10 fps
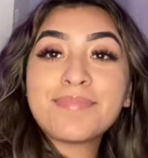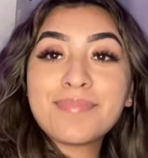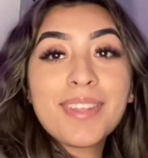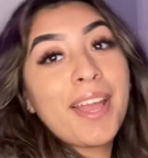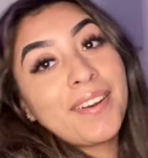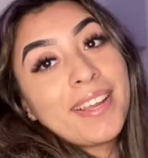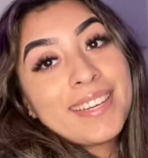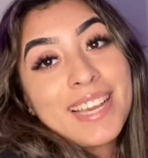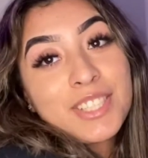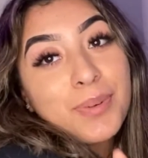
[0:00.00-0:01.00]
all right,
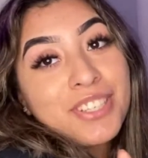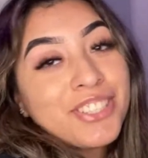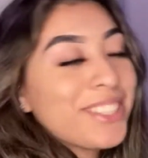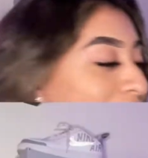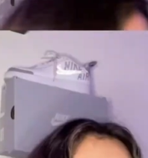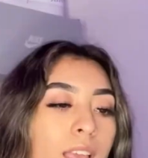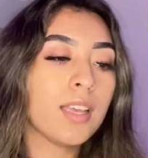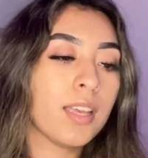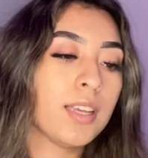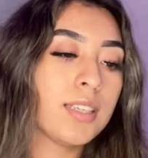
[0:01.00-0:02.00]
next question.
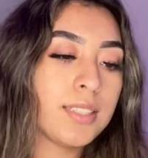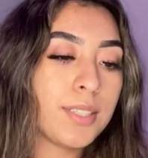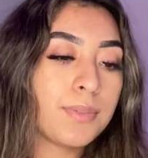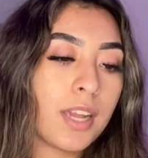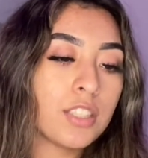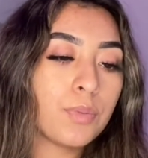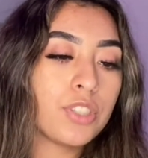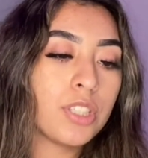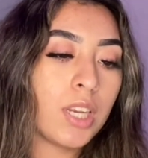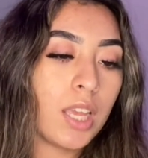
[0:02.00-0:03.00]
So next
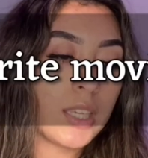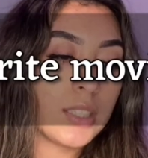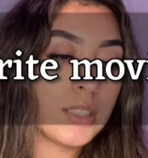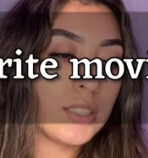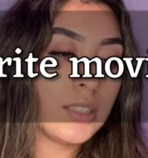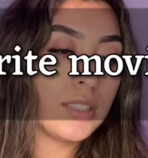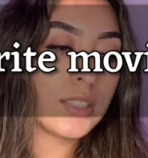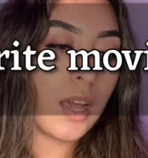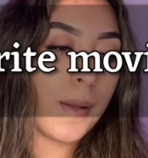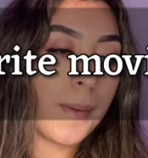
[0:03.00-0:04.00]
question is
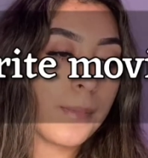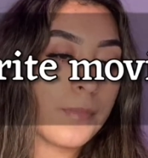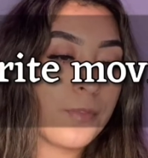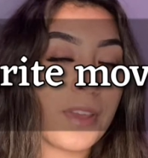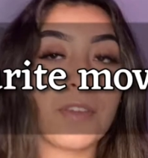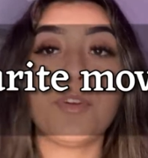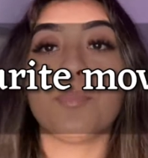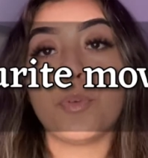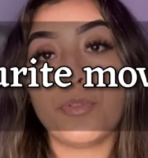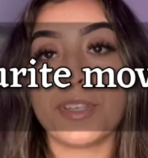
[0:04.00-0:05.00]
um, favorite
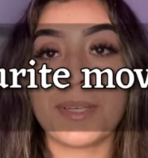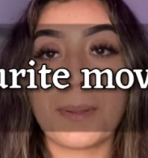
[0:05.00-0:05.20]
movie.